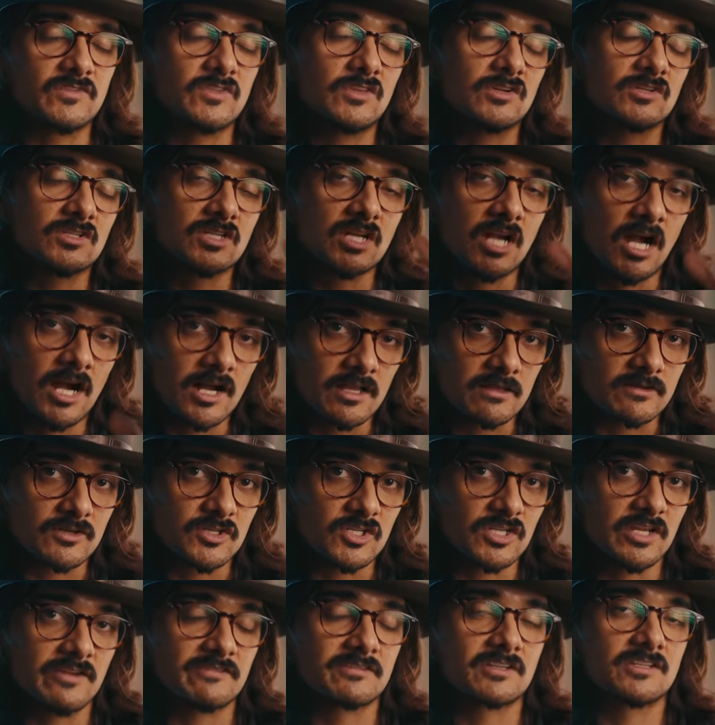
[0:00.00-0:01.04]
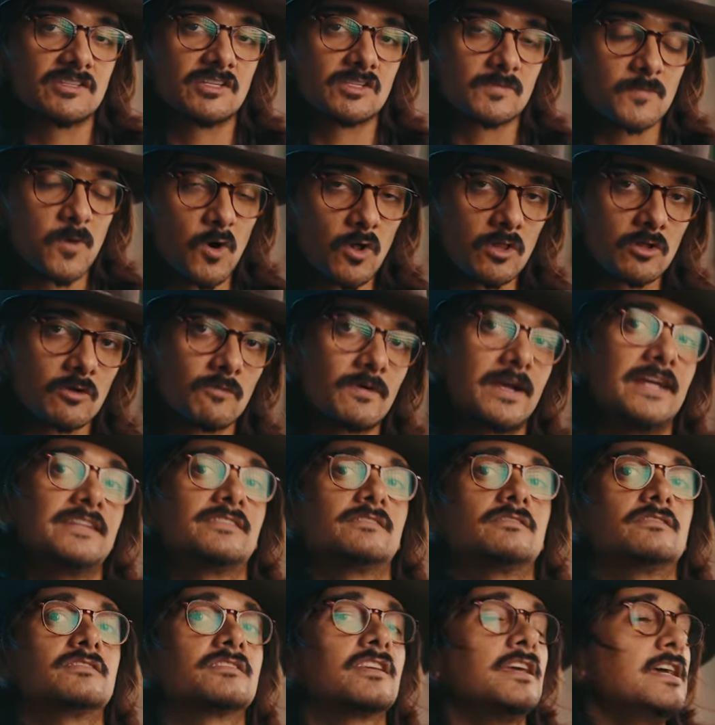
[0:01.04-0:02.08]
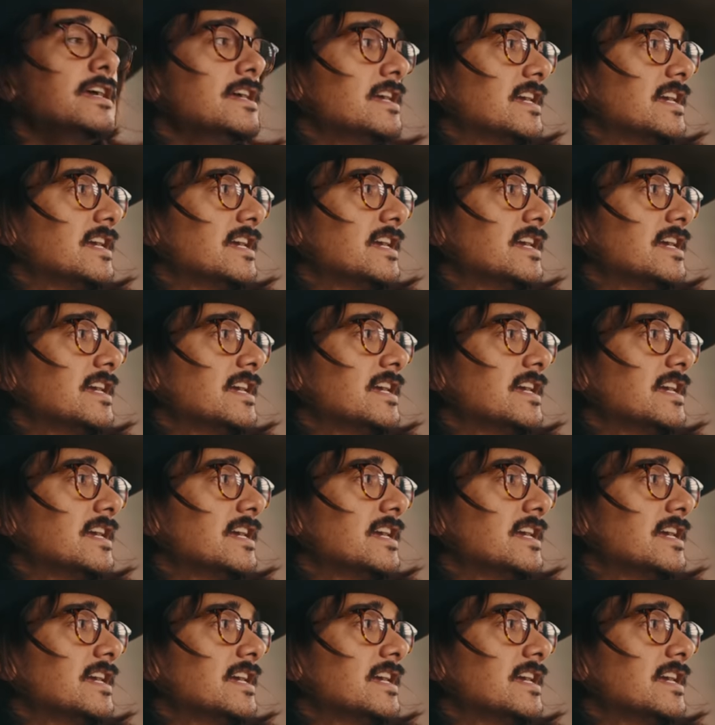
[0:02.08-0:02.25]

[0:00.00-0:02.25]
There's color shift because it's polarizers.